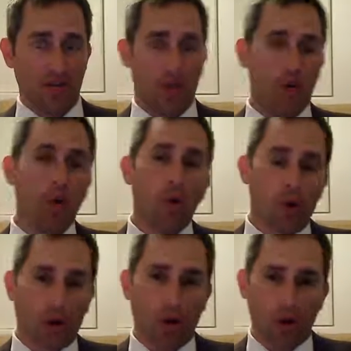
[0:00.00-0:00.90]
Or
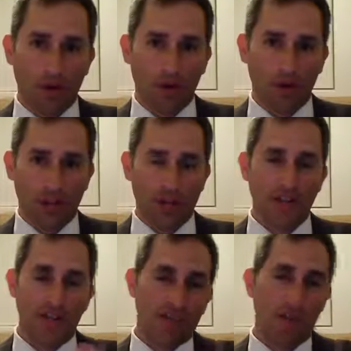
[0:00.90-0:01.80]
is
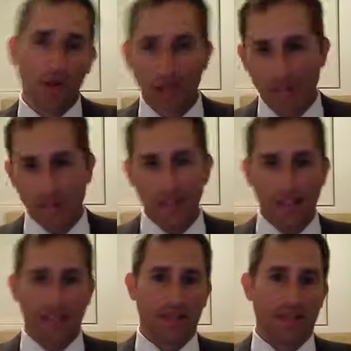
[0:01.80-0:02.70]
it more likely
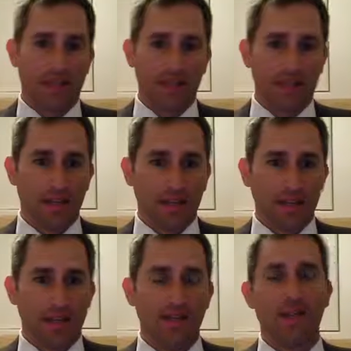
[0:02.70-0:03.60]

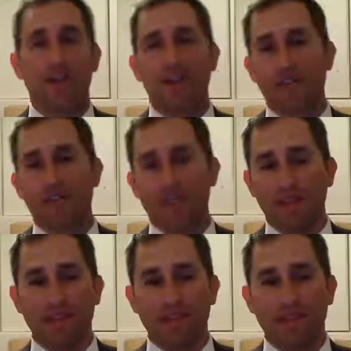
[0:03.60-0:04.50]
that our government
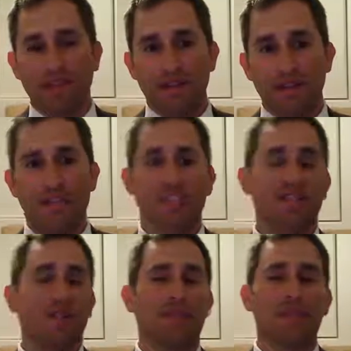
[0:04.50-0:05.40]
has
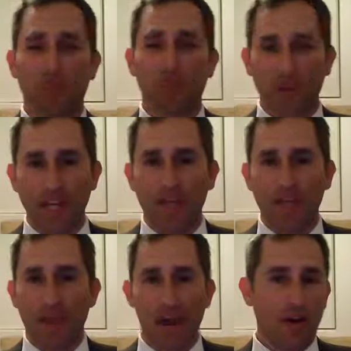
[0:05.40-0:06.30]
simply created a
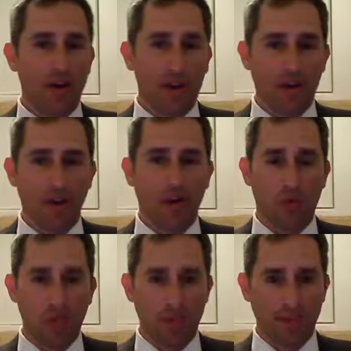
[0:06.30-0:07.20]
biochemical
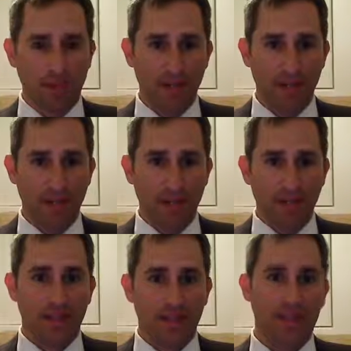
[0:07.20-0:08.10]
weapon
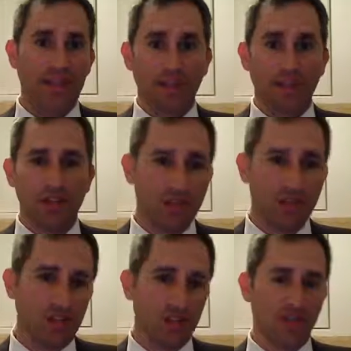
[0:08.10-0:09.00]
that can
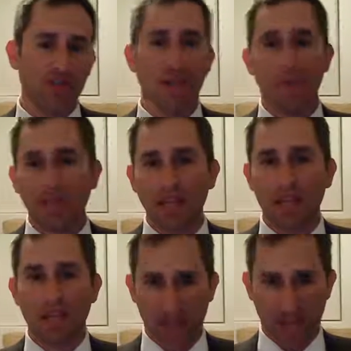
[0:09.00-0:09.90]
induce zombie-like
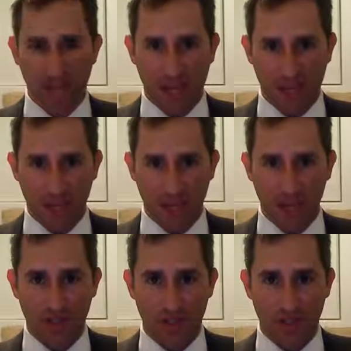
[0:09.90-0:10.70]
behaviors